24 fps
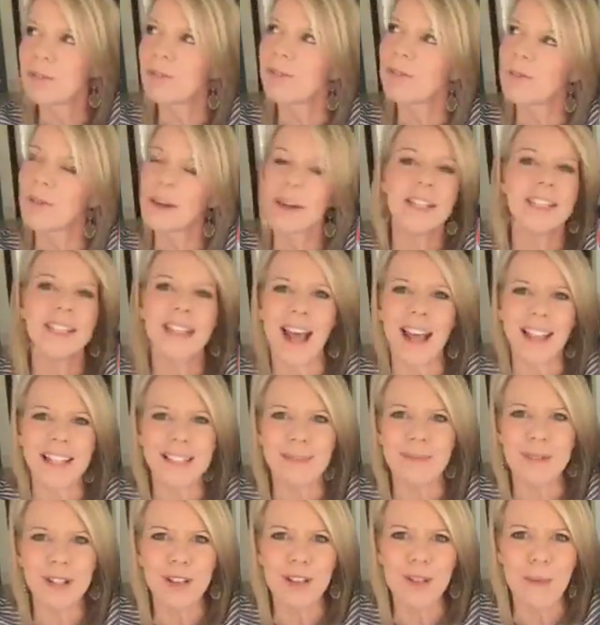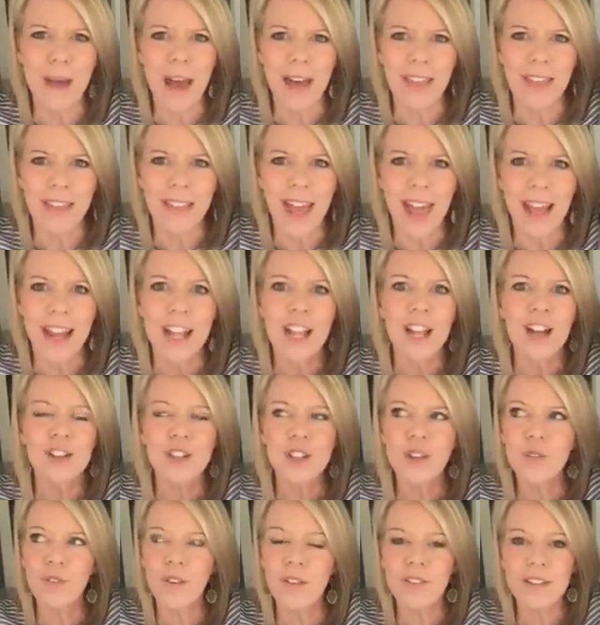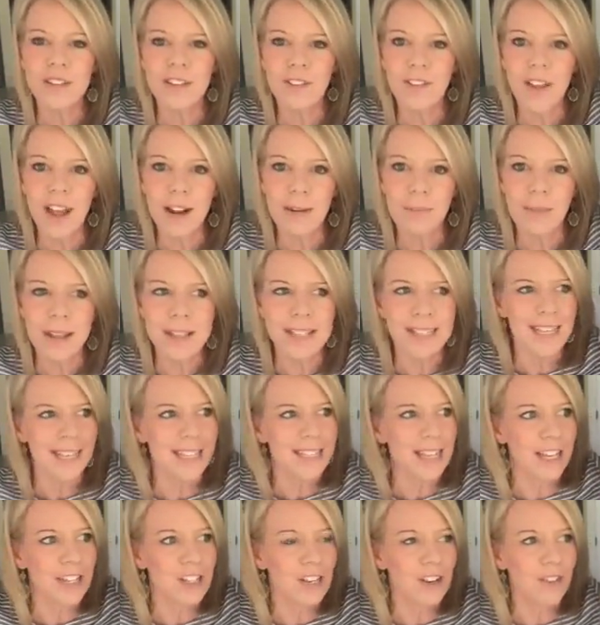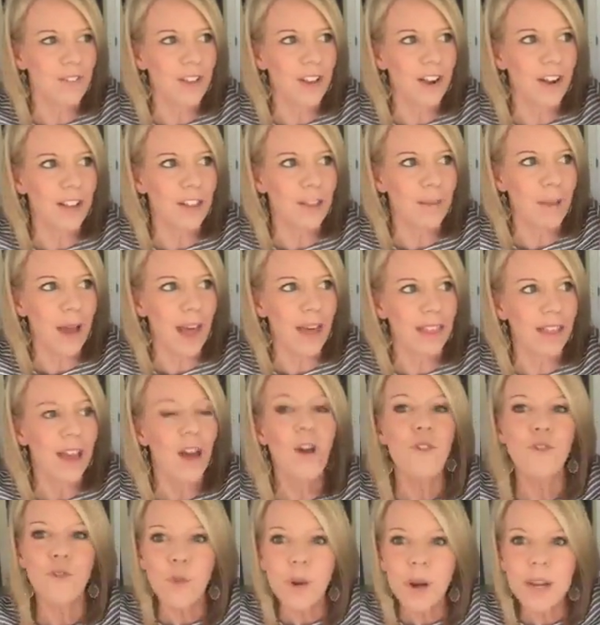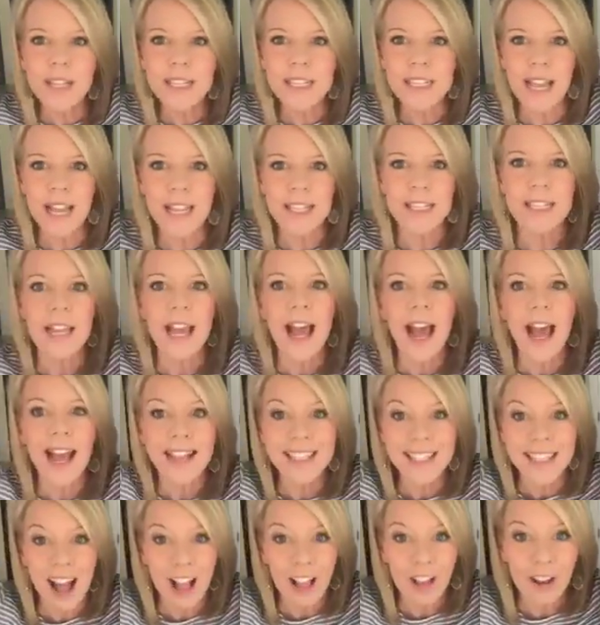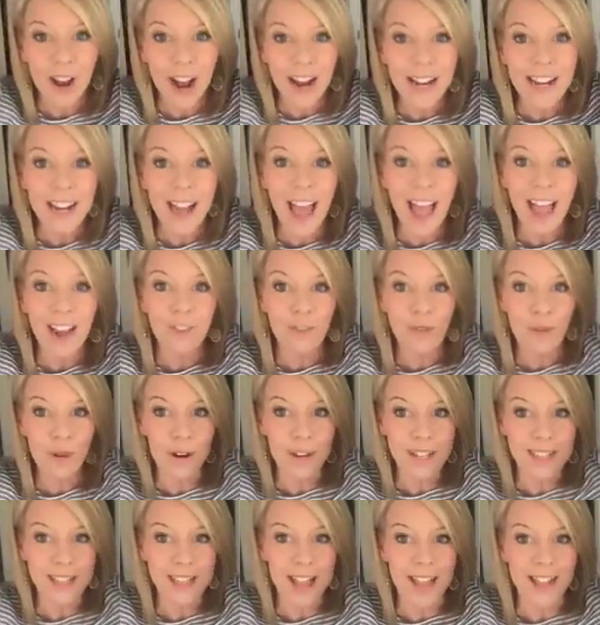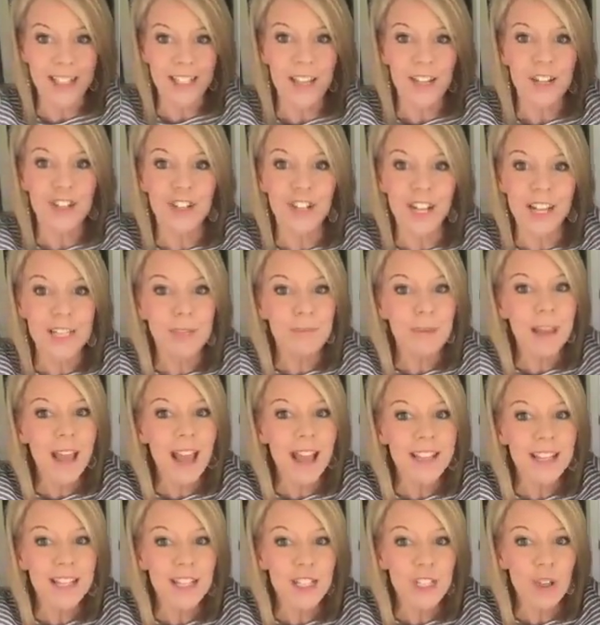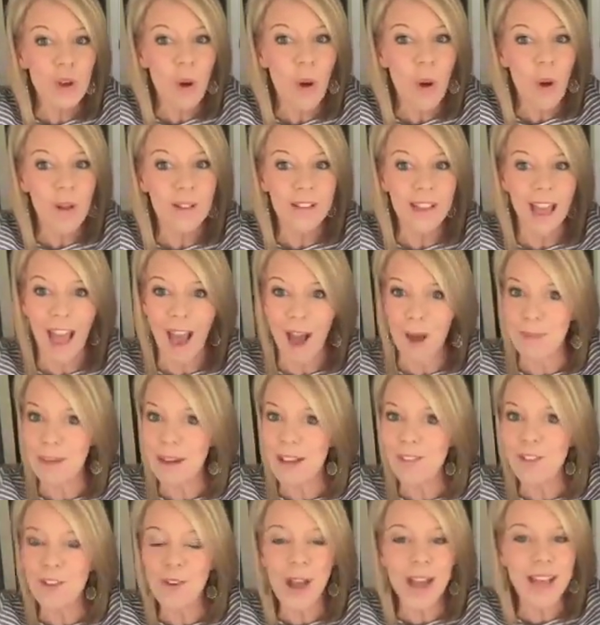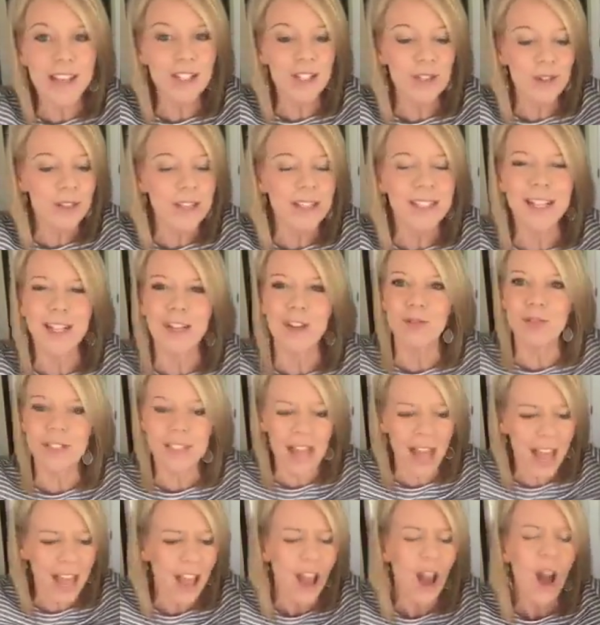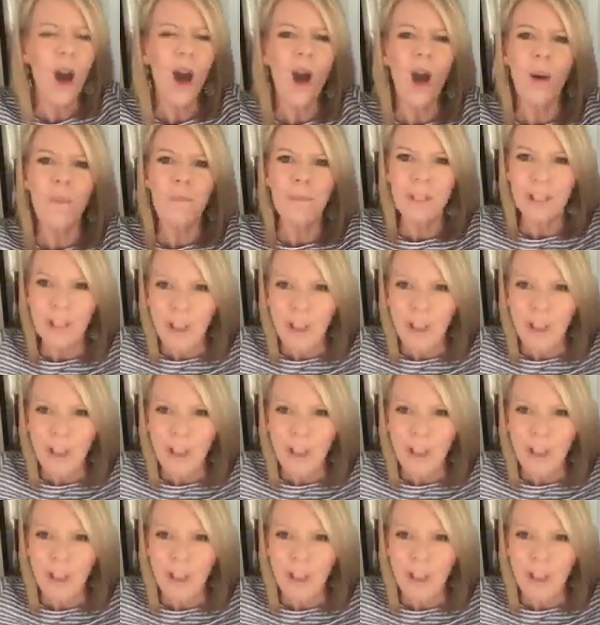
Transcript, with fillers: what is that? Somebody do the math on that. 250 divided by six. I should have figured out the math. 40 cents dollar eighty nine forty cents. Just because it's cold, how many of you guys do this? And you say, but